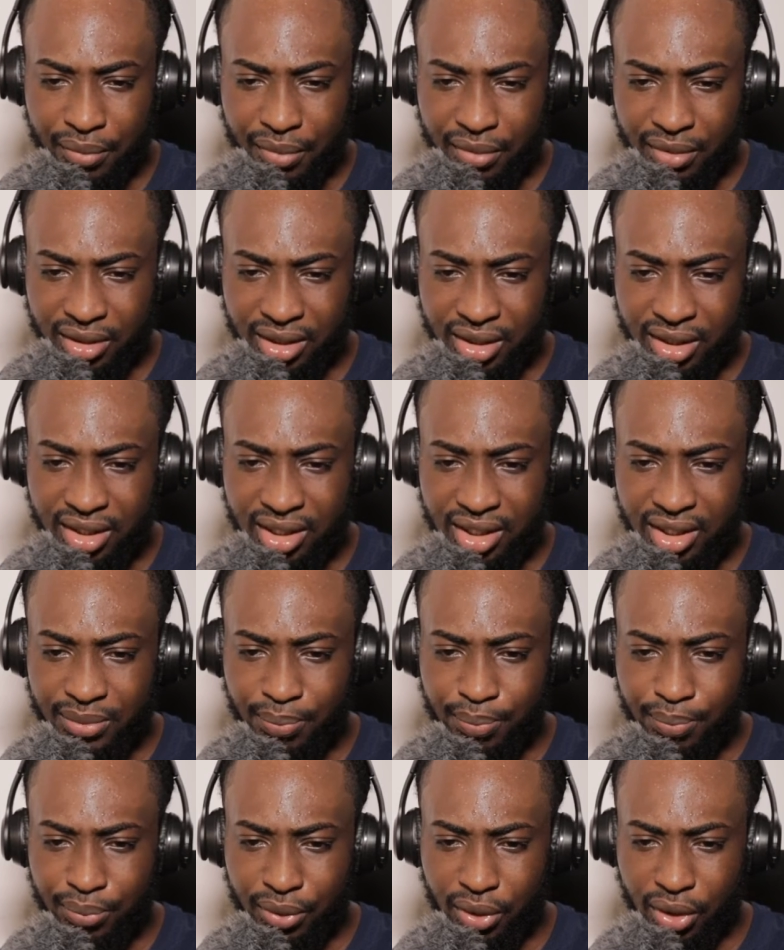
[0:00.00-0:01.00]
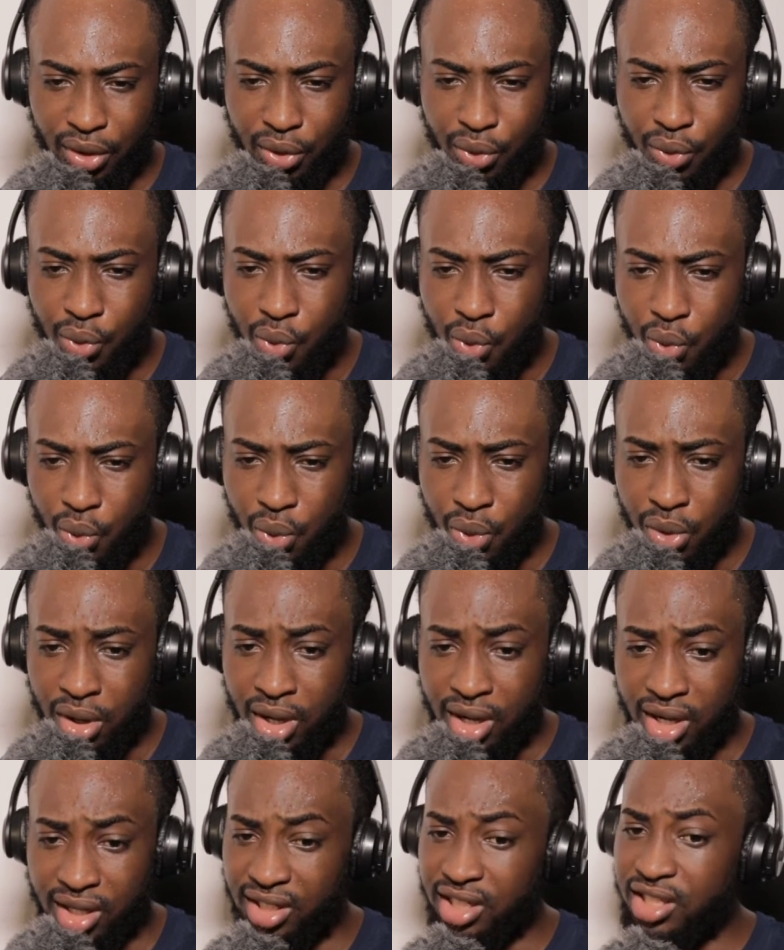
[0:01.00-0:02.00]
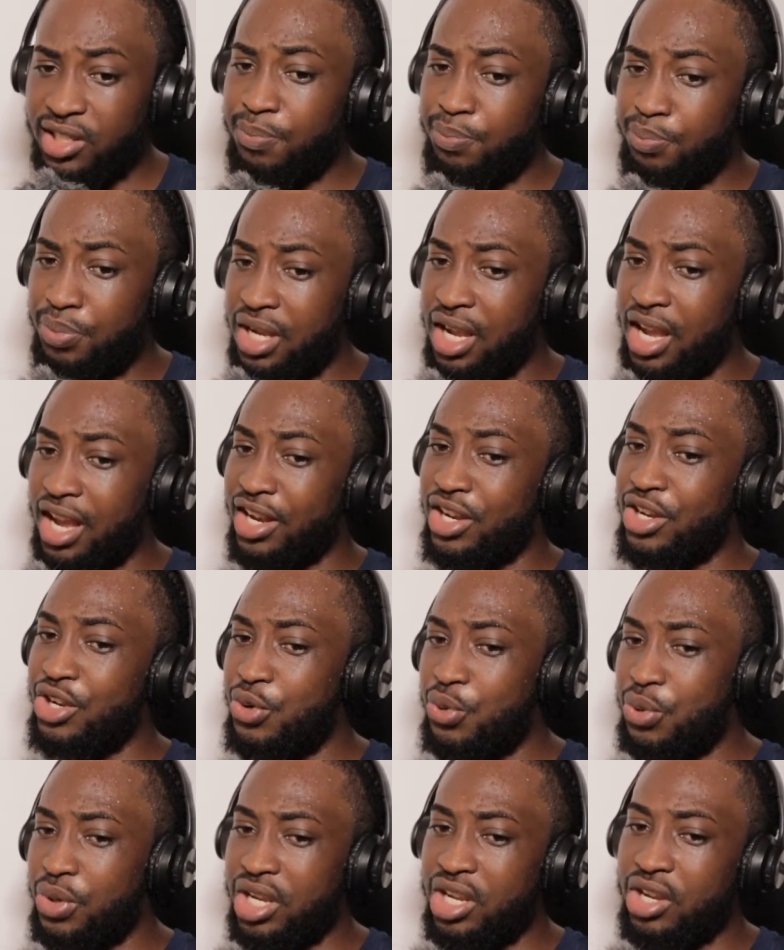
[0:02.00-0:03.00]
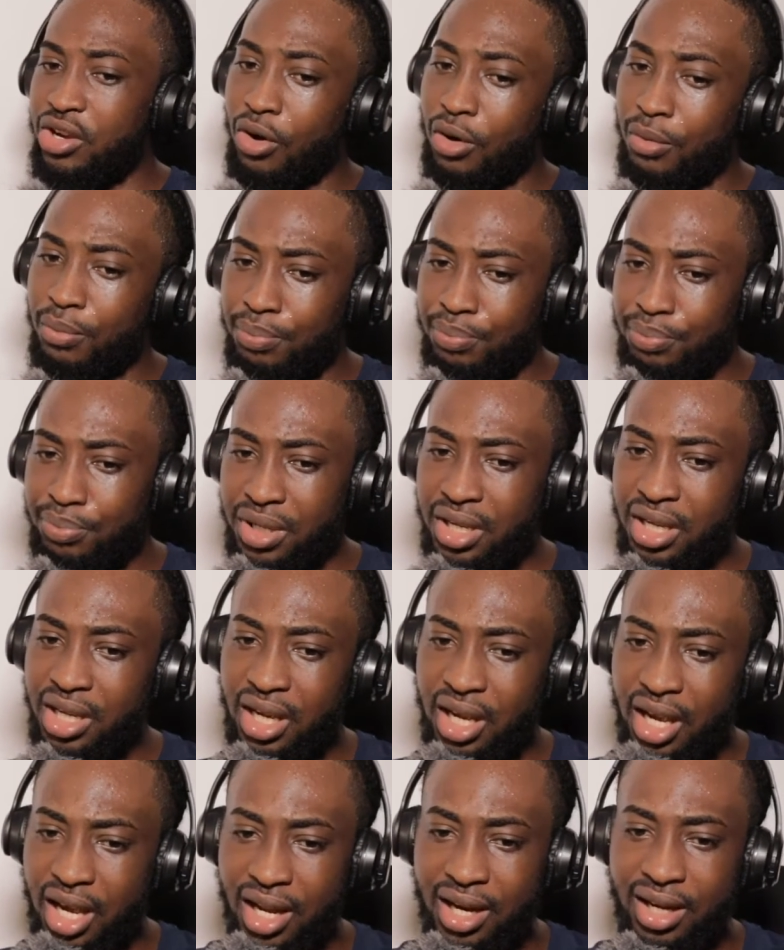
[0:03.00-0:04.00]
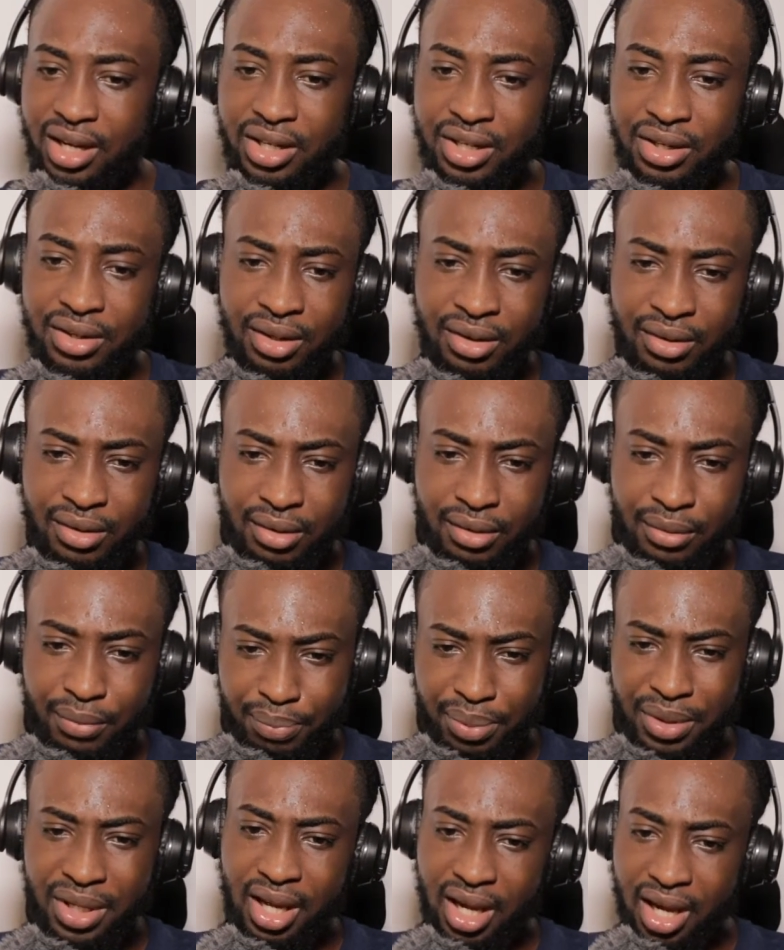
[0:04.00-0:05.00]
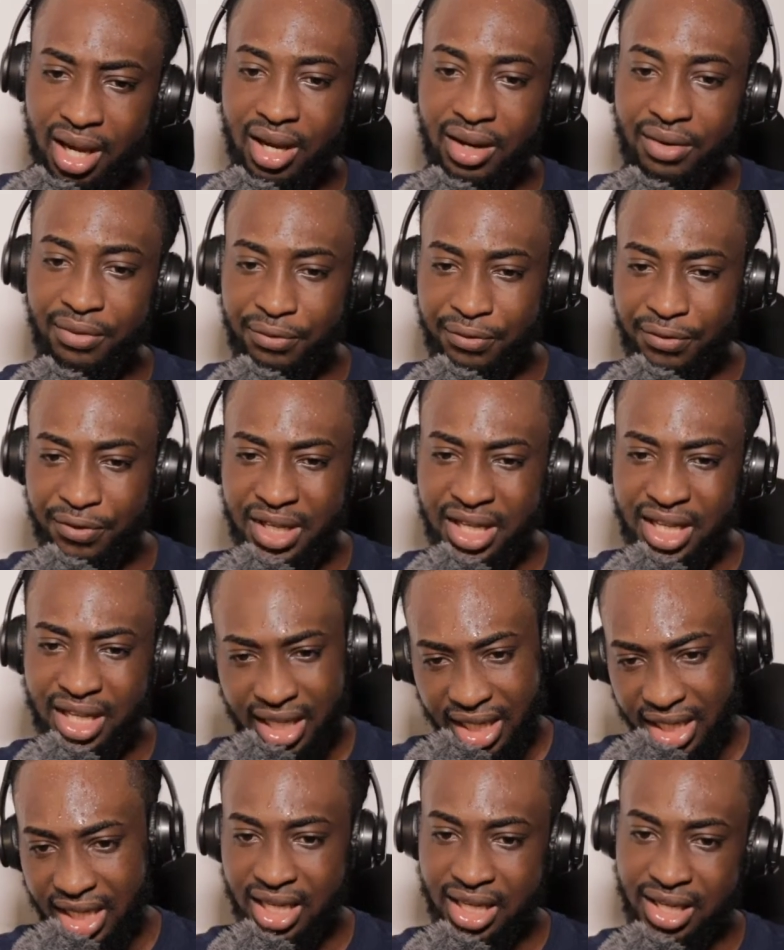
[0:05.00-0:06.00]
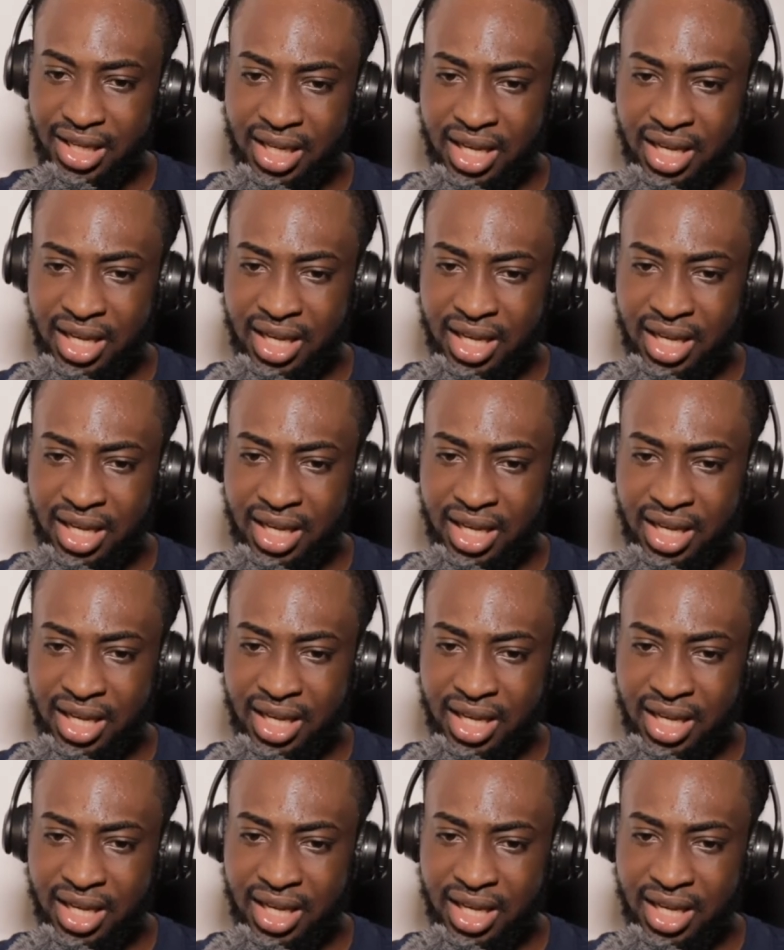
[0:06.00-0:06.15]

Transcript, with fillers: is this blue is this B L U E or B L U blve